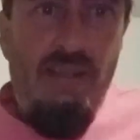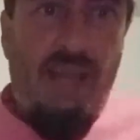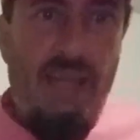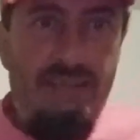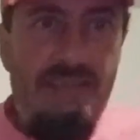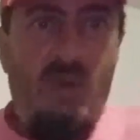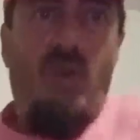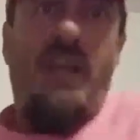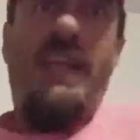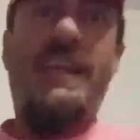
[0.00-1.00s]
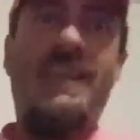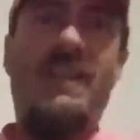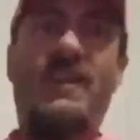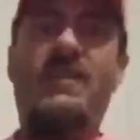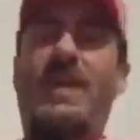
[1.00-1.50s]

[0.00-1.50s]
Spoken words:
At Soaring Eagle.